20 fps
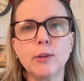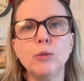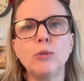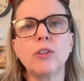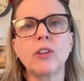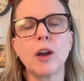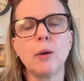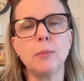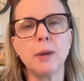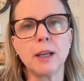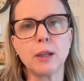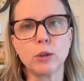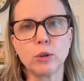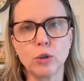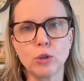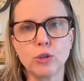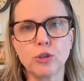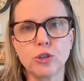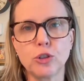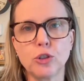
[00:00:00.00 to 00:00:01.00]
who's coming
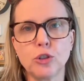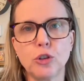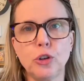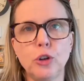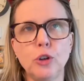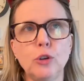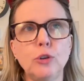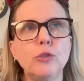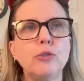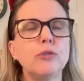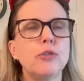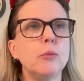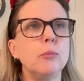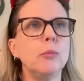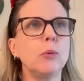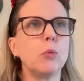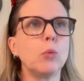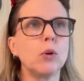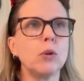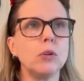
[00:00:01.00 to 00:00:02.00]
closer to you from
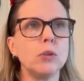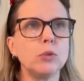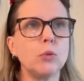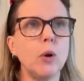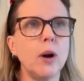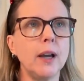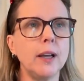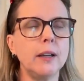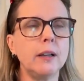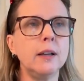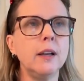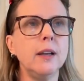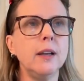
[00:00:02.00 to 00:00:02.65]
the worldwide